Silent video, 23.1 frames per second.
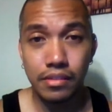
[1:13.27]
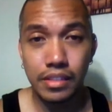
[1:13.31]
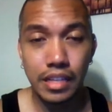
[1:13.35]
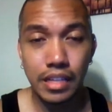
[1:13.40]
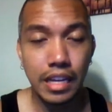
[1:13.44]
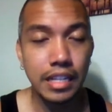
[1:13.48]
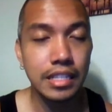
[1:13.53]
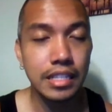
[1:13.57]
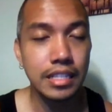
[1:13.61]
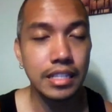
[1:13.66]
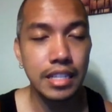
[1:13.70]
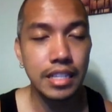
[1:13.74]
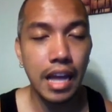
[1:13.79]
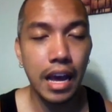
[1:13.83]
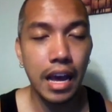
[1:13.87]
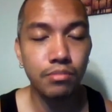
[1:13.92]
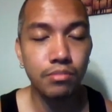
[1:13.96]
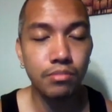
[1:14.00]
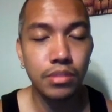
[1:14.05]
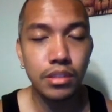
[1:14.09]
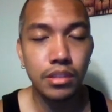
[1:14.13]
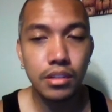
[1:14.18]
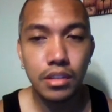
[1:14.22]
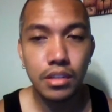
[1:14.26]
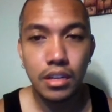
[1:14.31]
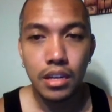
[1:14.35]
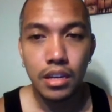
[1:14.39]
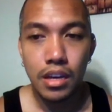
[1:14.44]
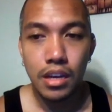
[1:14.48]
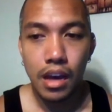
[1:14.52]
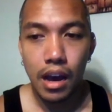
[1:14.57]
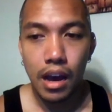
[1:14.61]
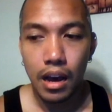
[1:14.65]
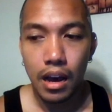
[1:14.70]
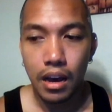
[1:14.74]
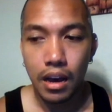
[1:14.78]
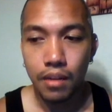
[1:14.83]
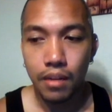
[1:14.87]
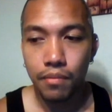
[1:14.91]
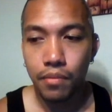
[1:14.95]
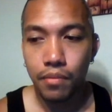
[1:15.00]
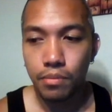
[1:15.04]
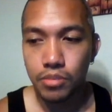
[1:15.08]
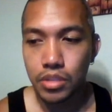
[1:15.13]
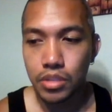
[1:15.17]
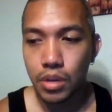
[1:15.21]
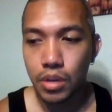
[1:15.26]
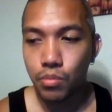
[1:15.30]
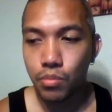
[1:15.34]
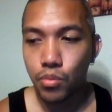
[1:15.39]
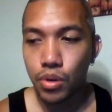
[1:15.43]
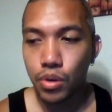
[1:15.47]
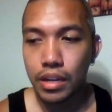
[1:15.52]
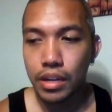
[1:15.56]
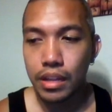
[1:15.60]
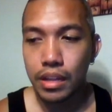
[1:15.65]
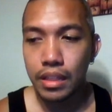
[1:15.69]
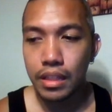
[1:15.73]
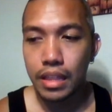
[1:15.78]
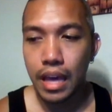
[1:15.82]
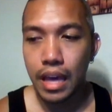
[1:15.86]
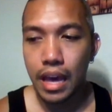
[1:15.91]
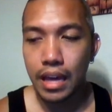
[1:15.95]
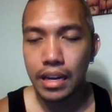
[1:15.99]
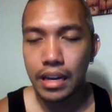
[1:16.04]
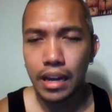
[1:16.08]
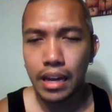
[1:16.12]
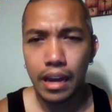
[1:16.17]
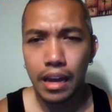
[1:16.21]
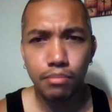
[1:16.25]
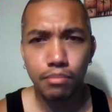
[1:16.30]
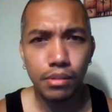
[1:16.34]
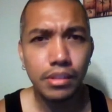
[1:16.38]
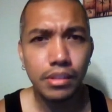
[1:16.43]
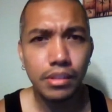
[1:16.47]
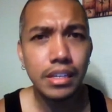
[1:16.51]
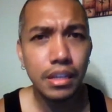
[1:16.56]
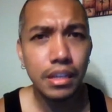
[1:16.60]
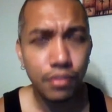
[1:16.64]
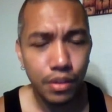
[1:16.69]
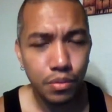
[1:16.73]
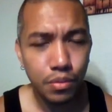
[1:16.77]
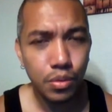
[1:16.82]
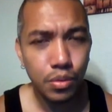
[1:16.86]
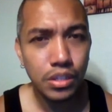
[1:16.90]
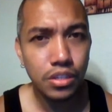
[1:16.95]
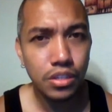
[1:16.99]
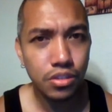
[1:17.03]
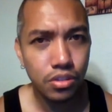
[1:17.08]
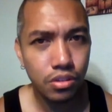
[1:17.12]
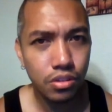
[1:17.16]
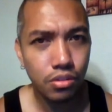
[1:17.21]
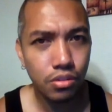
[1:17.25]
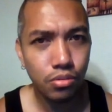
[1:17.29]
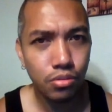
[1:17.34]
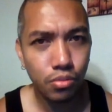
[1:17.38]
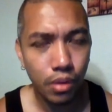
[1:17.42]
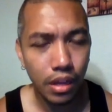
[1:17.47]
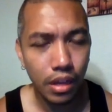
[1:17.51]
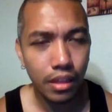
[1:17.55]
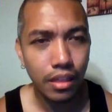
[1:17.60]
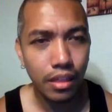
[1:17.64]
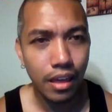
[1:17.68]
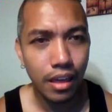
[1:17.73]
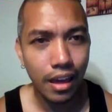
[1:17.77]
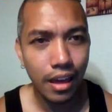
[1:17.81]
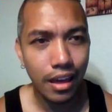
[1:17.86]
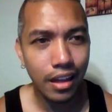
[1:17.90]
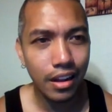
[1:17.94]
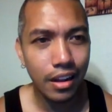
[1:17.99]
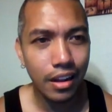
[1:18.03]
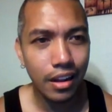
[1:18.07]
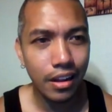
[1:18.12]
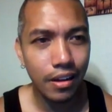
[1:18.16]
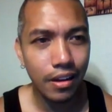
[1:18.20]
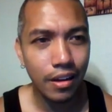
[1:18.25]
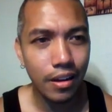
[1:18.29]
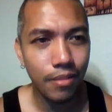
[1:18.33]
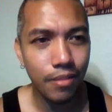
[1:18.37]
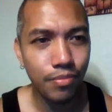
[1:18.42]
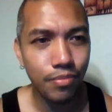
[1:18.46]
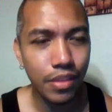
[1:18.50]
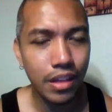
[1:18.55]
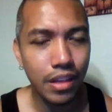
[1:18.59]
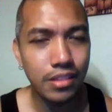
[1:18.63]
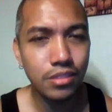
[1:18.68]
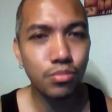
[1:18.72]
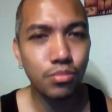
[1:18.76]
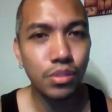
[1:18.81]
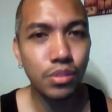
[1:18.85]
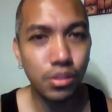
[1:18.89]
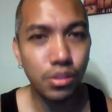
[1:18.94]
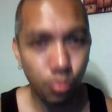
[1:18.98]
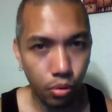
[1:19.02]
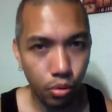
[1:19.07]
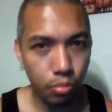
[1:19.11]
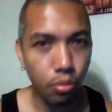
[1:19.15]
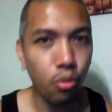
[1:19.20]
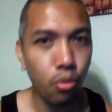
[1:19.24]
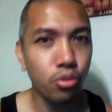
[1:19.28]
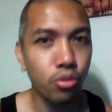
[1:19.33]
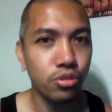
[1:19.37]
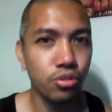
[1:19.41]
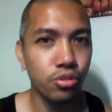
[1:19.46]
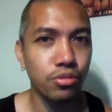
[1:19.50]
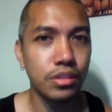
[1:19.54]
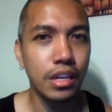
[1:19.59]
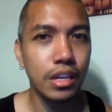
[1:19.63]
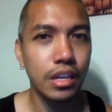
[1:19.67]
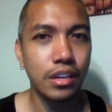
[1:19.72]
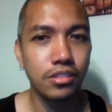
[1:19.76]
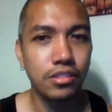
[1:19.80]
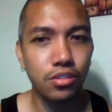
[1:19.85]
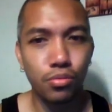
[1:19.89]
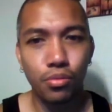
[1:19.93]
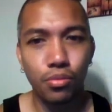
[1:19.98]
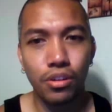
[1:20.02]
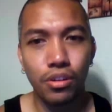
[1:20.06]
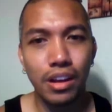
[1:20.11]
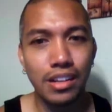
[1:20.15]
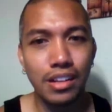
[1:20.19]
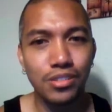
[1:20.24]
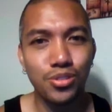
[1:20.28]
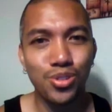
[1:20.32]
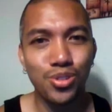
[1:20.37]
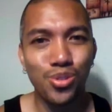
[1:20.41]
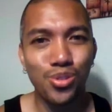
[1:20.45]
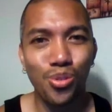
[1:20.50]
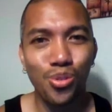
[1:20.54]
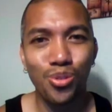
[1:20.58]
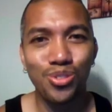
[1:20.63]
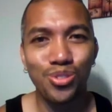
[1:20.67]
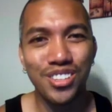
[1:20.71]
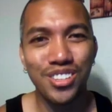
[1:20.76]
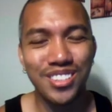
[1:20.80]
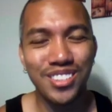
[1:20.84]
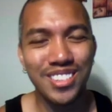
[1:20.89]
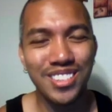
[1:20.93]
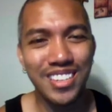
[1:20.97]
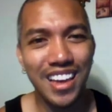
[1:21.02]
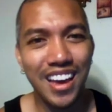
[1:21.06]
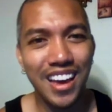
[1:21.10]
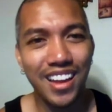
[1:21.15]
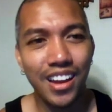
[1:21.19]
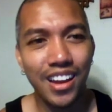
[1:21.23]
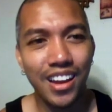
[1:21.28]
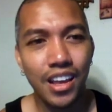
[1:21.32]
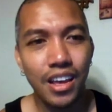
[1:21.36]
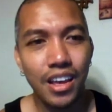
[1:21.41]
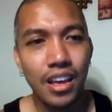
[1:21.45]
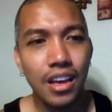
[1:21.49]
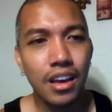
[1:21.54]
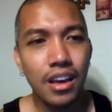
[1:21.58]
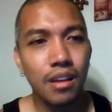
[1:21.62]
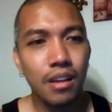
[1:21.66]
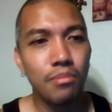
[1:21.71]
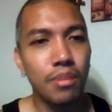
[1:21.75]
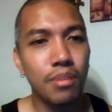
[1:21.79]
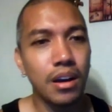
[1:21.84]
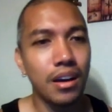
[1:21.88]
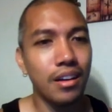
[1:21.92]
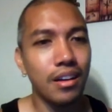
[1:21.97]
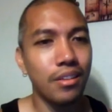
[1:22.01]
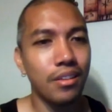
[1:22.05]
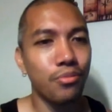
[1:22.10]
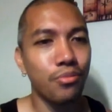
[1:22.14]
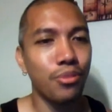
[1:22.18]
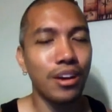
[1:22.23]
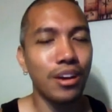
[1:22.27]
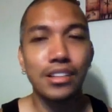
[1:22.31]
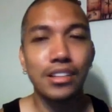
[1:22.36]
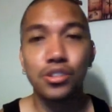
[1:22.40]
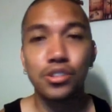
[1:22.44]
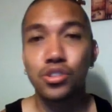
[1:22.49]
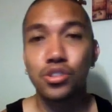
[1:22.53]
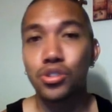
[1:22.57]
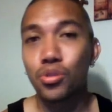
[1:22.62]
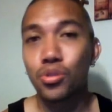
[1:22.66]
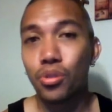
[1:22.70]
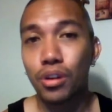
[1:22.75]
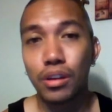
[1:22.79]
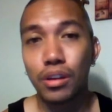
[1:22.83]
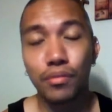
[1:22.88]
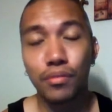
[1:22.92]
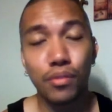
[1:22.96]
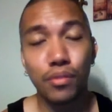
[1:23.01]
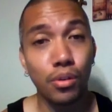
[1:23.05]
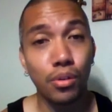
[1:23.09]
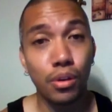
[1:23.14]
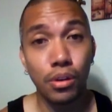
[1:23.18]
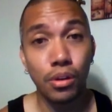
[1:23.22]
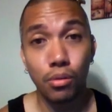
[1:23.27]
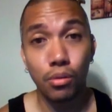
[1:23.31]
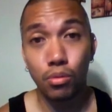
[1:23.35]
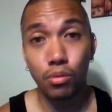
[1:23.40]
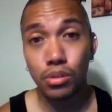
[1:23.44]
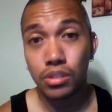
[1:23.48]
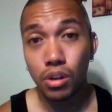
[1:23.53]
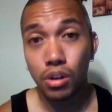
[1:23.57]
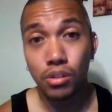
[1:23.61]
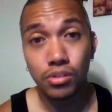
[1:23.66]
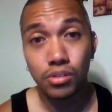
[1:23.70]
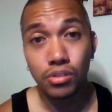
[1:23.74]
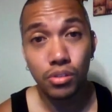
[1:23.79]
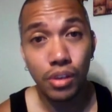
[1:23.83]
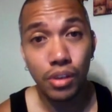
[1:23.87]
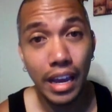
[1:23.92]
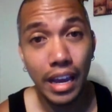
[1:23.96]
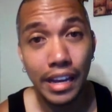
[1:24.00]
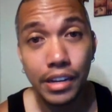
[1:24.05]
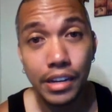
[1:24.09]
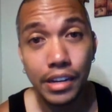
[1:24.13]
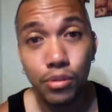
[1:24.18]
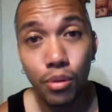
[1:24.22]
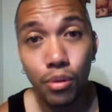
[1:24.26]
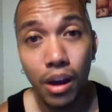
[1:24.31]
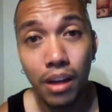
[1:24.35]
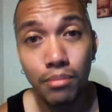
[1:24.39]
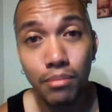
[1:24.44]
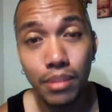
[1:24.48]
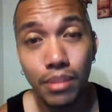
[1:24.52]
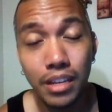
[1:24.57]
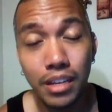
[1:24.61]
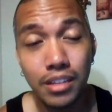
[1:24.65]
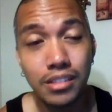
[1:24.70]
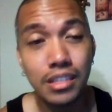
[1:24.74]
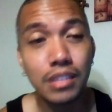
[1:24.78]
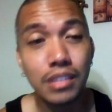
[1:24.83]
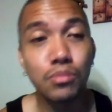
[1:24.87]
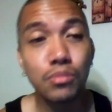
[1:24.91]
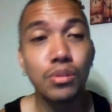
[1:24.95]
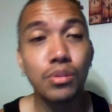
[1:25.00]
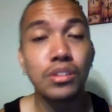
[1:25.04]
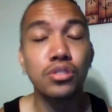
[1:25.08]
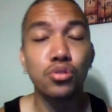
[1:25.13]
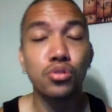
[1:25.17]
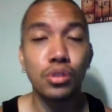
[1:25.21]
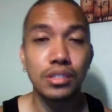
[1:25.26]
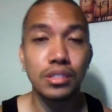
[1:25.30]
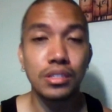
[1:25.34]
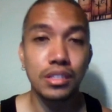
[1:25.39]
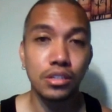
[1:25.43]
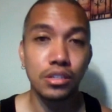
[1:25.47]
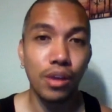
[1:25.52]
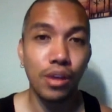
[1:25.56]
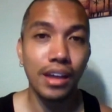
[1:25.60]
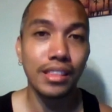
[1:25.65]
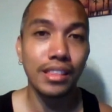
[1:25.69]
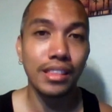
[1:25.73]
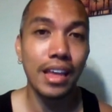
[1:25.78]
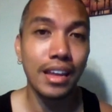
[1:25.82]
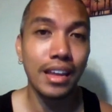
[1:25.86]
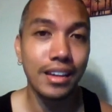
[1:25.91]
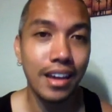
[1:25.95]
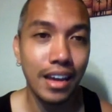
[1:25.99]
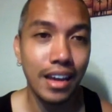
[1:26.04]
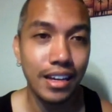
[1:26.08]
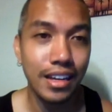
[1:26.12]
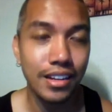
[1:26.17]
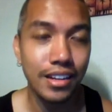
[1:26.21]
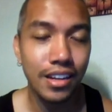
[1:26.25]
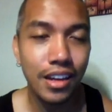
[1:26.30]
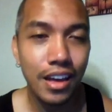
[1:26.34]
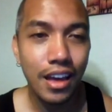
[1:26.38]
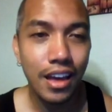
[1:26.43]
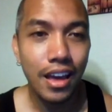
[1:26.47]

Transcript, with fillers: getting stabbed from someone that I believe he went to school with, and that's what the reports are saying. So we're not too sure just yet, but we're not too sure if it was also a hate crime, because he was dressed in drag that night.